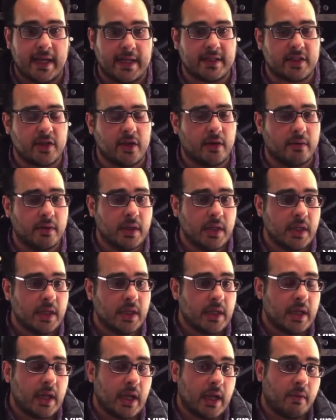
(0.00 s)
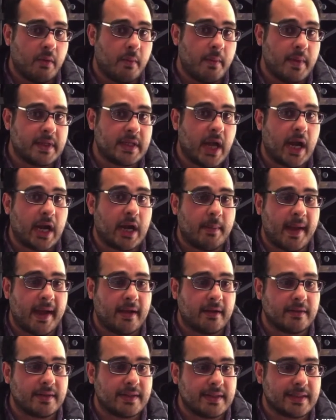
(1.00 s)
So uh, when we talk
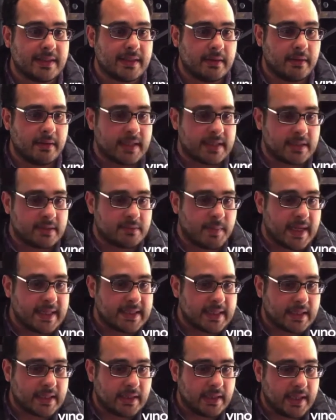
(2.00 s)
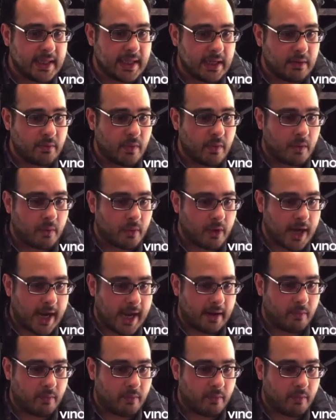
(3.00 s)
about this is basically where we're at.